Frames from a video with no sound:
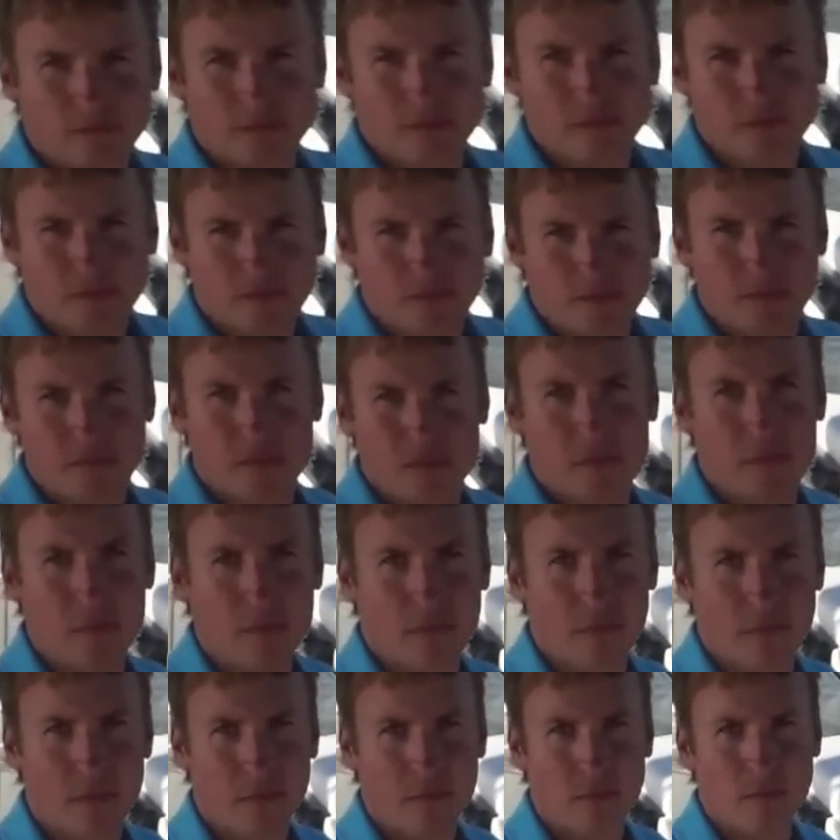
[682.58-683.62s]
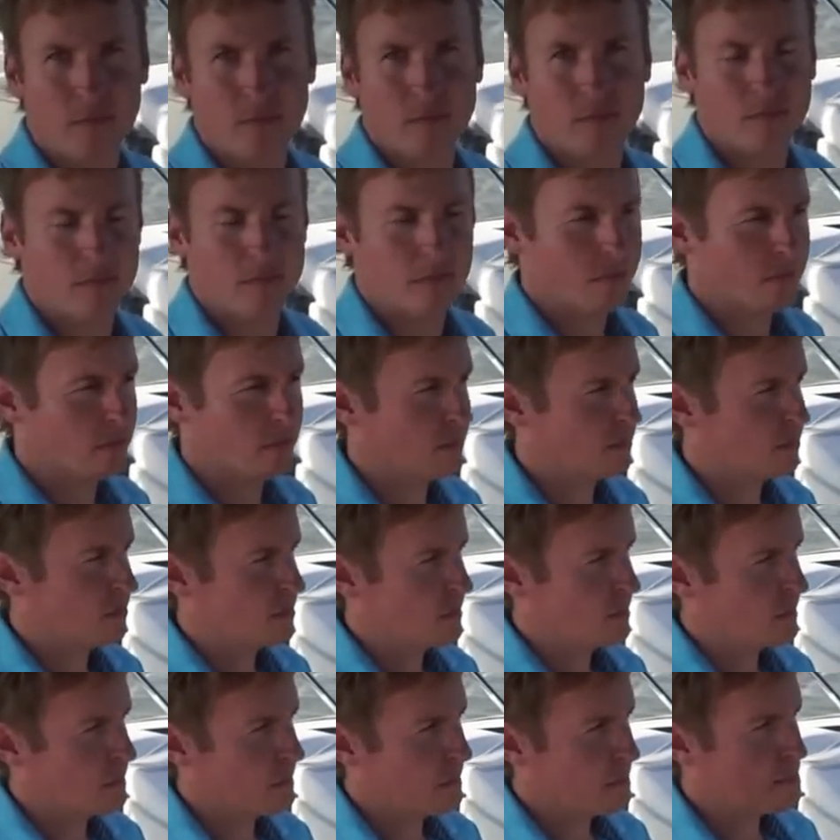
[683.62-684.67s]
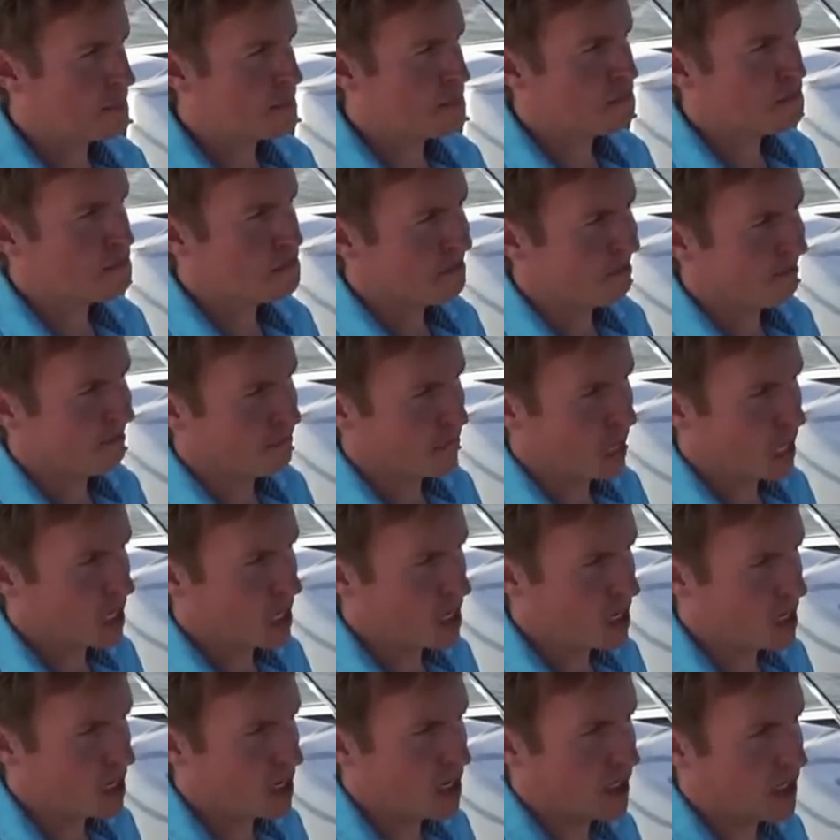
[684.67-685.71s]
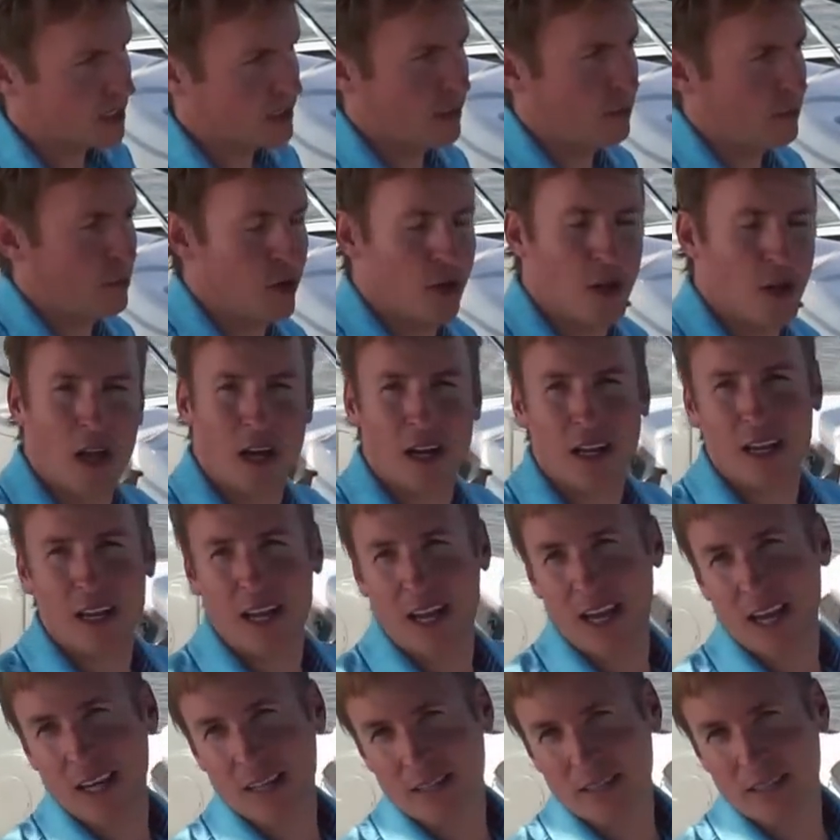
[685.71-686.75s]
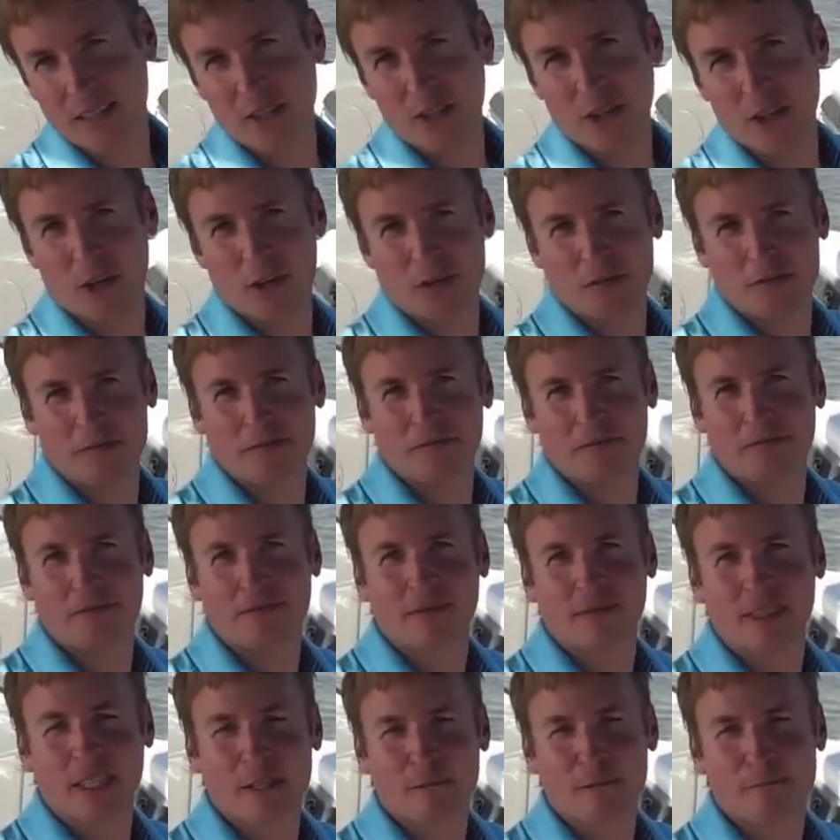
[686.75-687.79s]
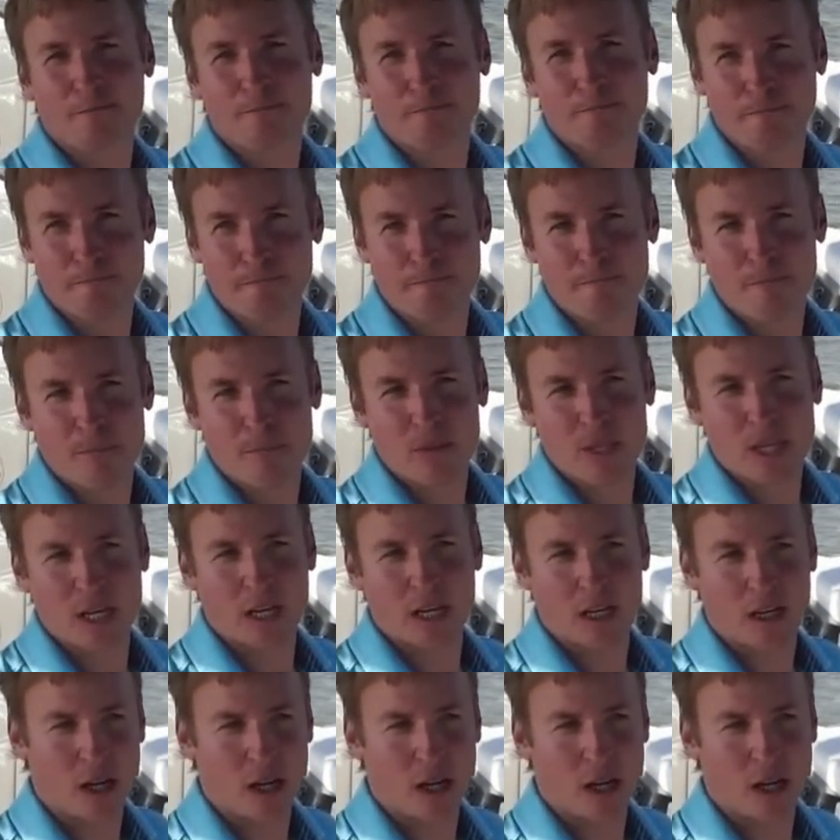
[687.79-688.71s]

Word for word: pit. What's superior to a sailboat? Because I burn a lot of gas, and you don't. Right. So